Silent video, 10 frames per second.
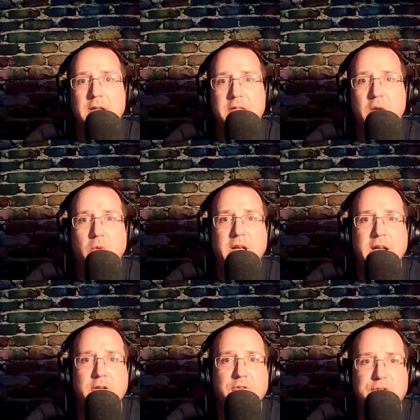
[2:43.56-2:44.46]
that we need a
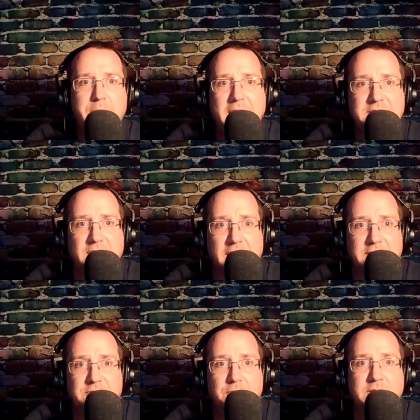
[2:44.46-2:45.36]
new space
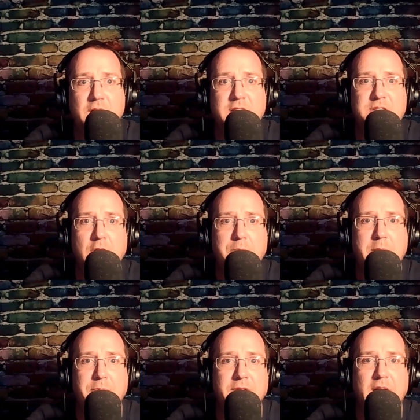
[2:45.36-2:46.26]
age to entice young
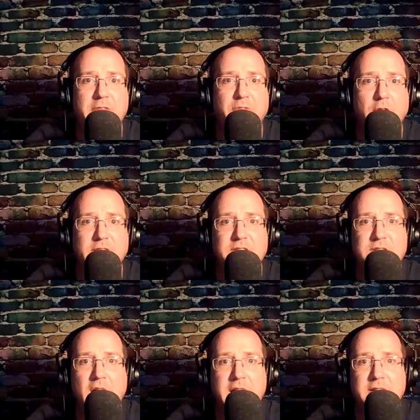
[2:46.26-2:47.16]
people to get involved in
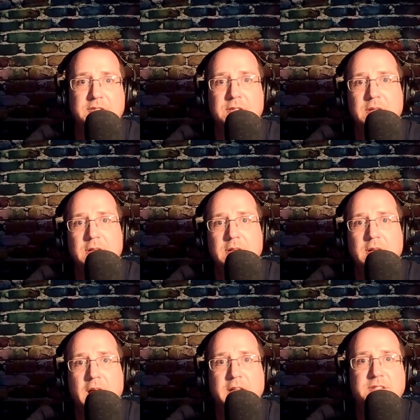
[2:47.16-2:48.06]
science,
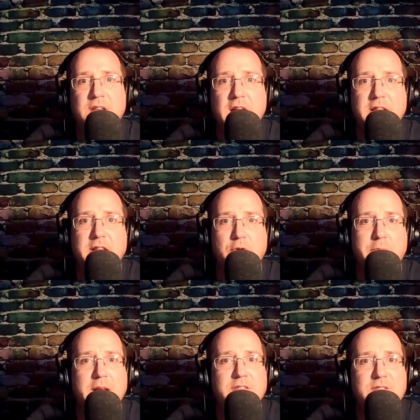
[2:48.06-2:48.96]
and said that there would be
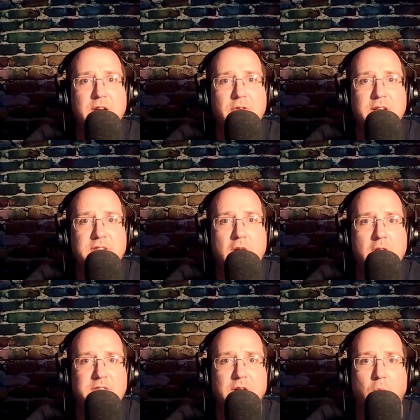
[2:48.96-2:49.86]
a serious
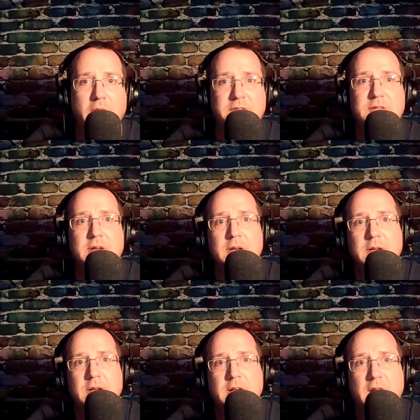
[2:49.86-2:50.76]
consequence
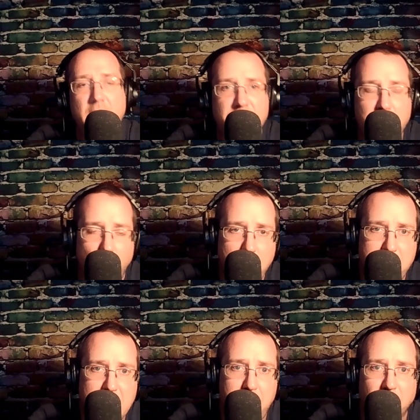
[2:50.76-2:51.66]
if more
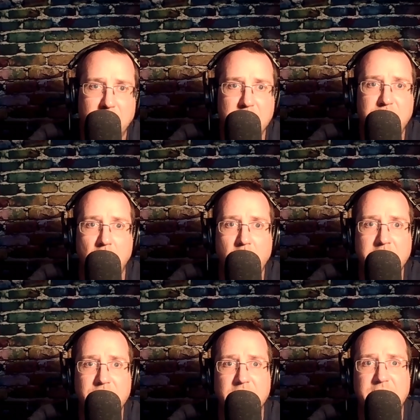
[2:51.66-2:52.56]
people didn't show
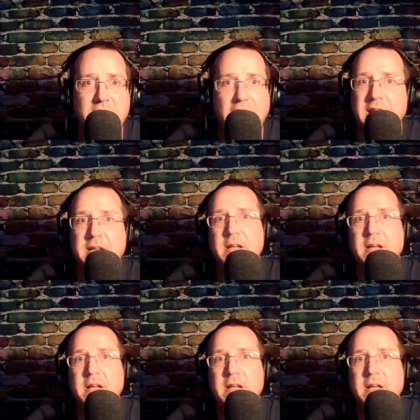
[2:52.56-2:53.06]
interest. He added